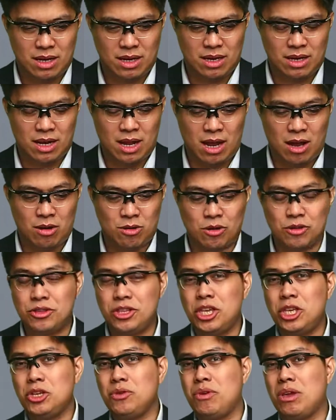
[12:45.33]
Now,
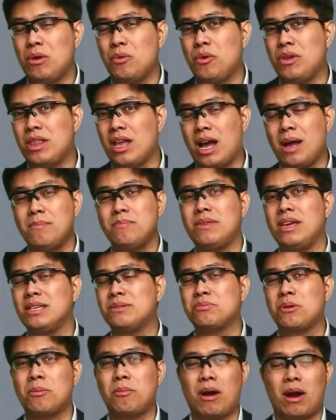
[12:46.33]
continuing with updates
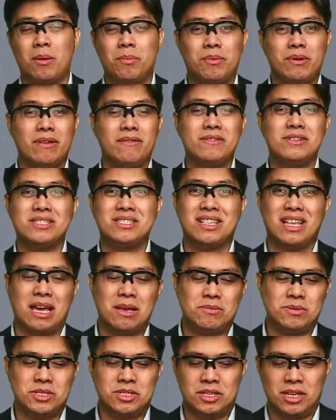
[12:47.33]
from our previous
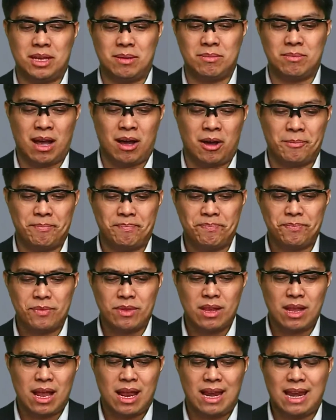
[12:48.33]
live stream. Now,
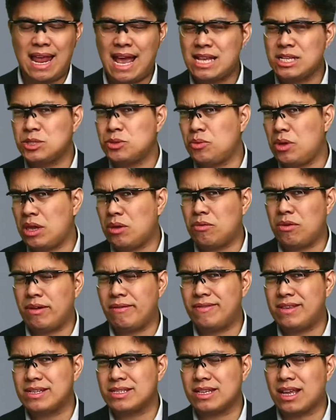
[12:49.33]
last week we've
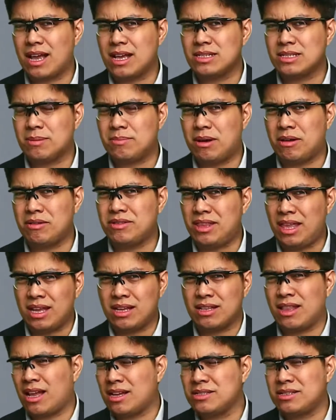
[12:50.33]
discussed about
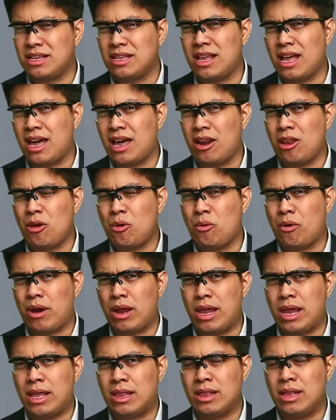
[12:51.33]
TikTok scenario
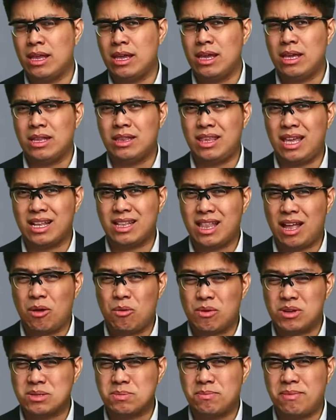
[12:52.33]
wherein TikTok
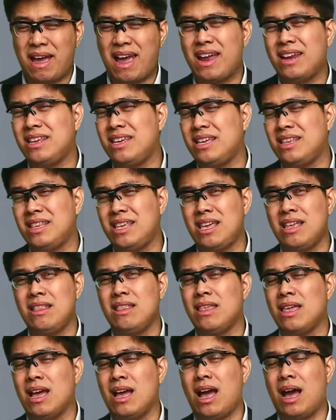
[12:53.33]
was banned in
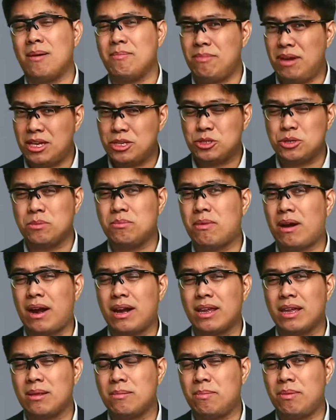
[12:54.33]
India, a major
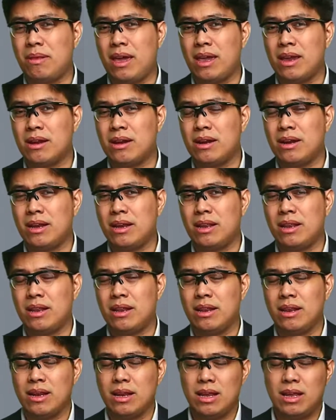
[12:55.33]
market player
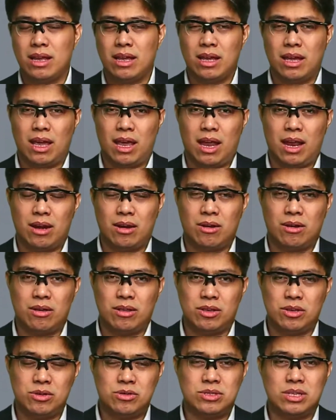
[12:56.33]
in
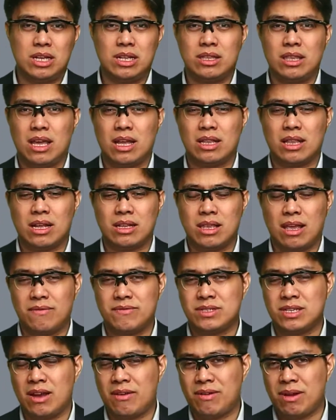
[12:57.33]
using TikTok. They have
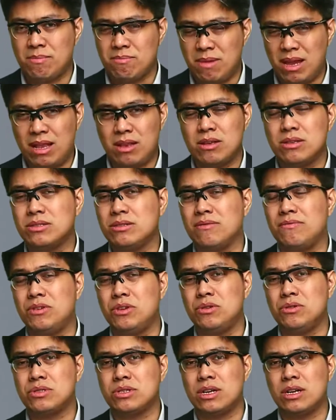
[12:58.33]
several millions of
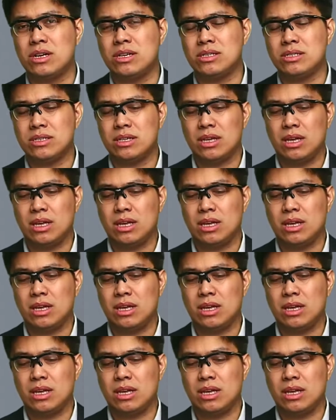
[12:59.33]
users.